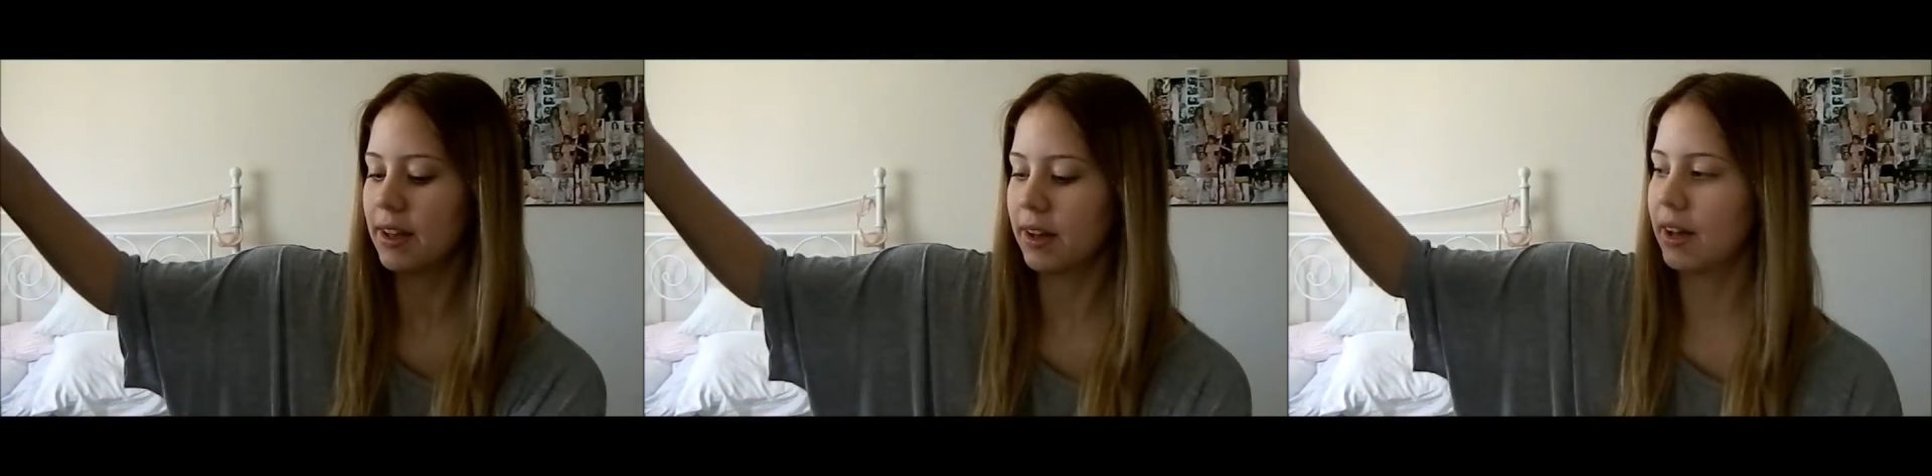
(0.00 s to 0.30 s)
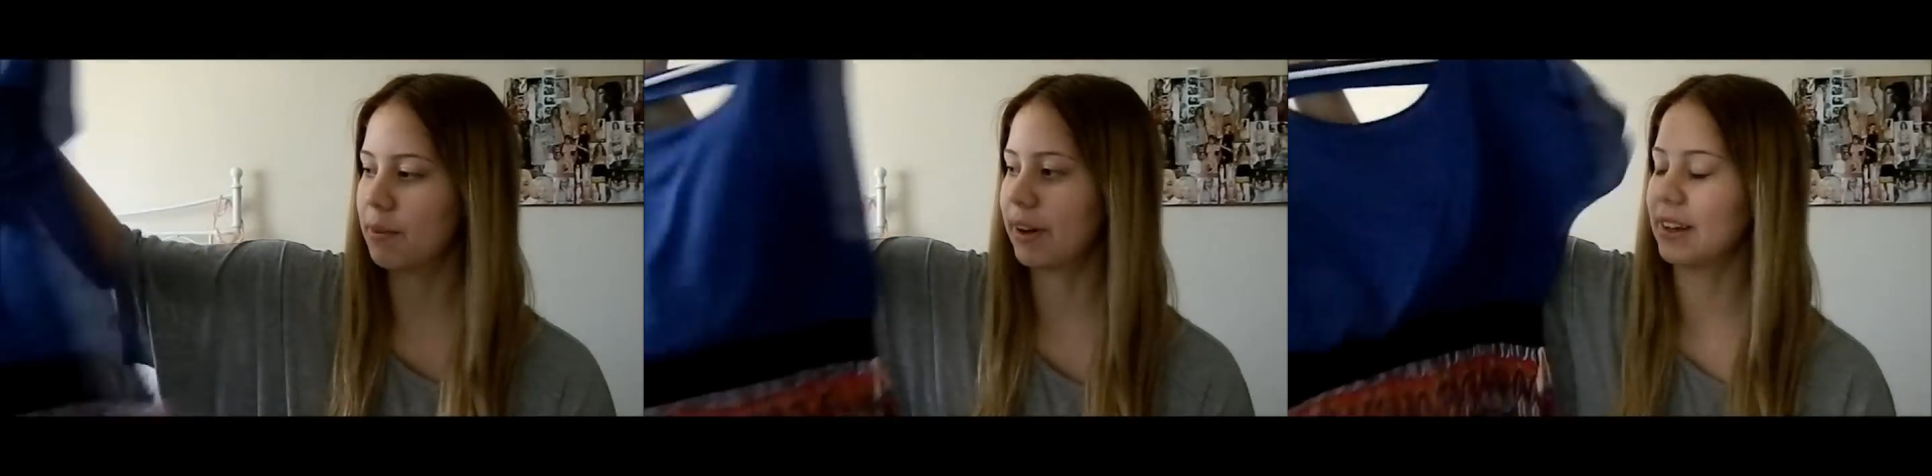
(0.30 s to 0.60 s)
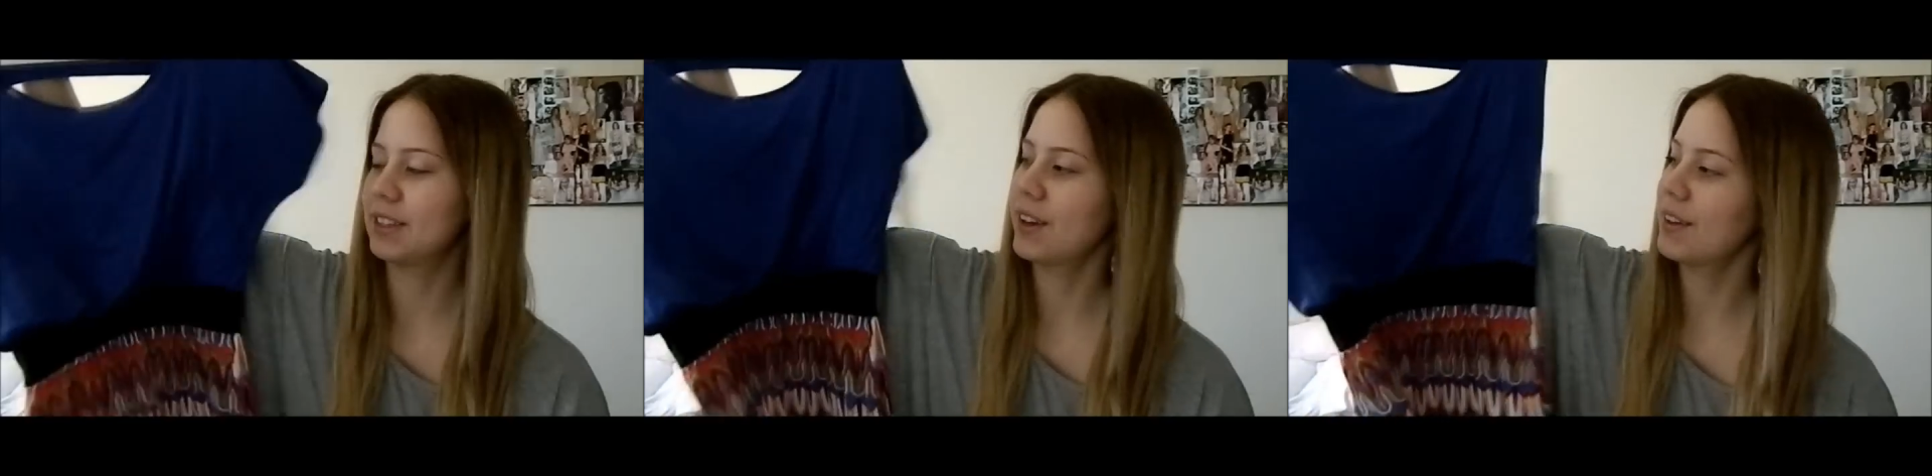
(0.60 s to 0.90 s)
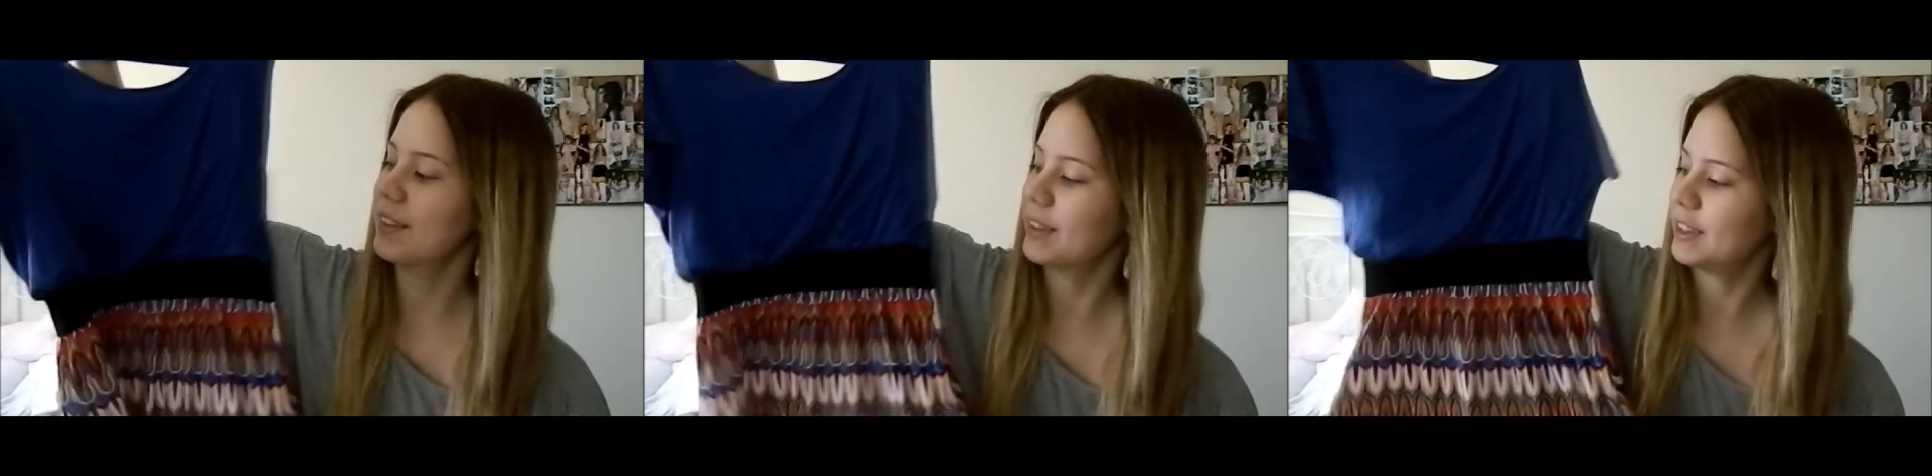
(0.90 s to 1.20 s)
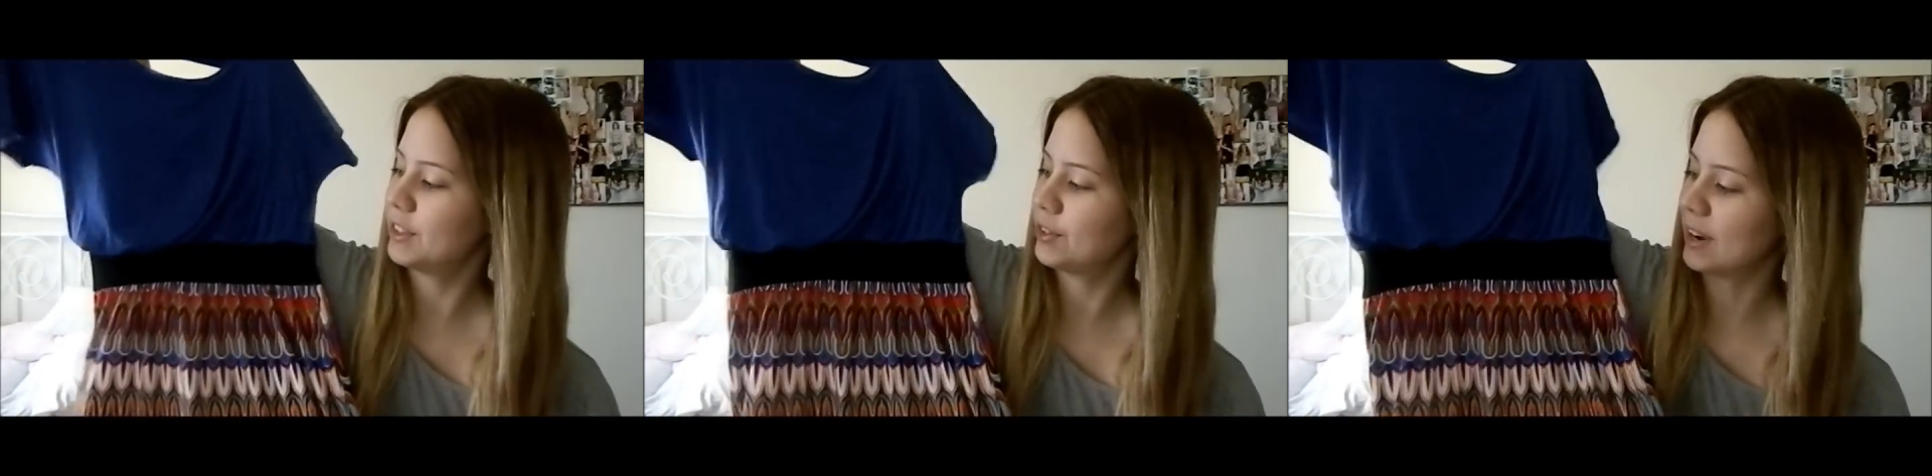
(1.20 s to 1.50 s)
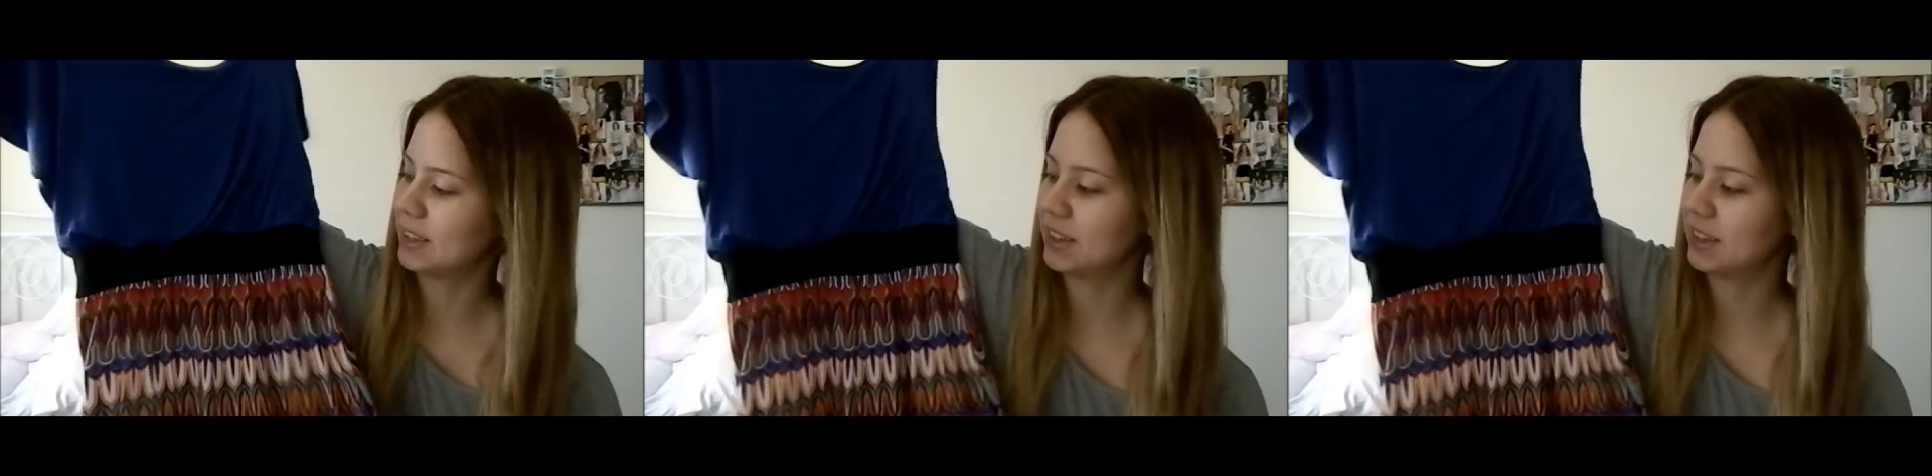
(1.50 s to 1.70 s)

Uh, but I saw this dress.